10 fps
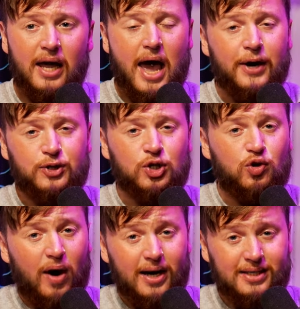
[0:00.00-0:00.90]
Edison
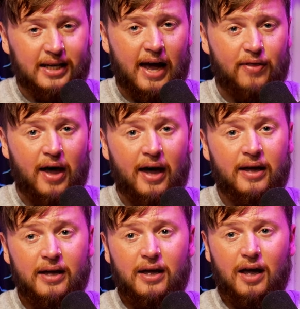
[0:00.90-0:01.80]
tries to get there,
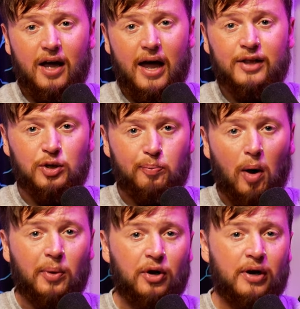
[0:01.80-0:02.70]
ends up
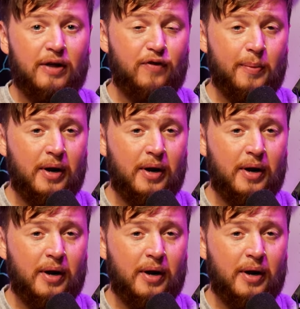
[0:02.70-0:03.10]
bobbling underneath him,